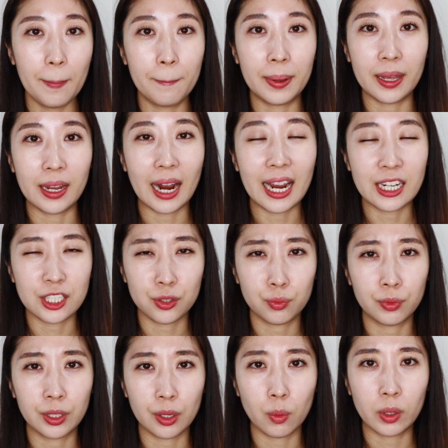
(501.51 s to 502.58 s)
but I just
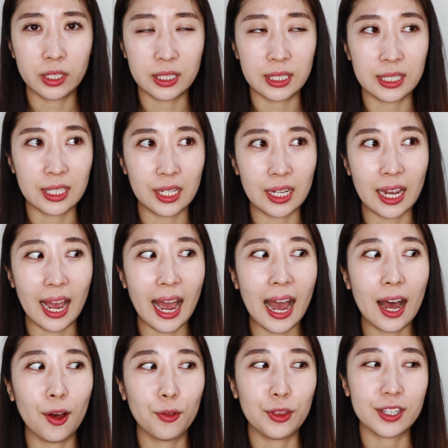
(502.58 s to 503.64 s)
really want to see
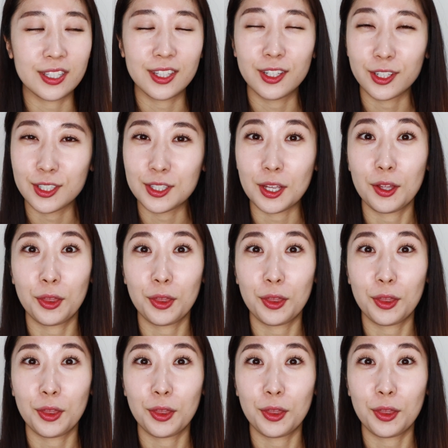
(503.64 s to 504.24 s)
how this looks